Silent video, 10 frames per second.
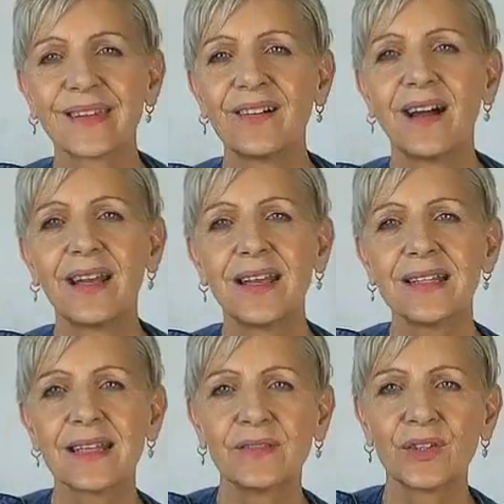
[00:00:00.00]
All right,
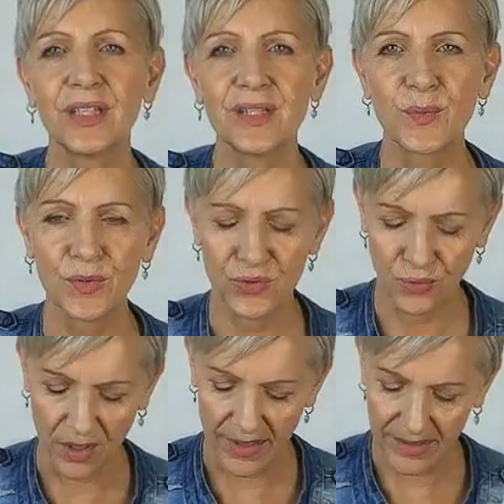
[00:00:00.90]
let's have a look at your spiritual
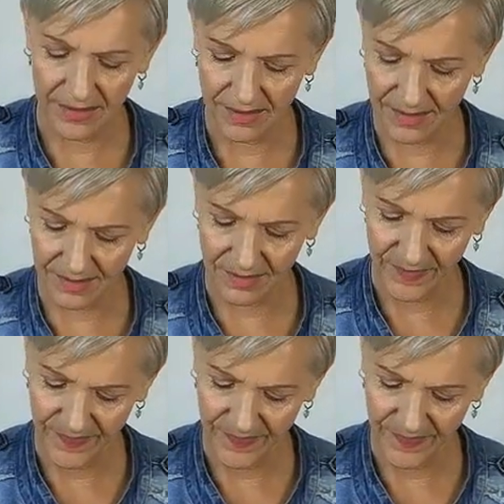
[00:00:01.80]
guidance.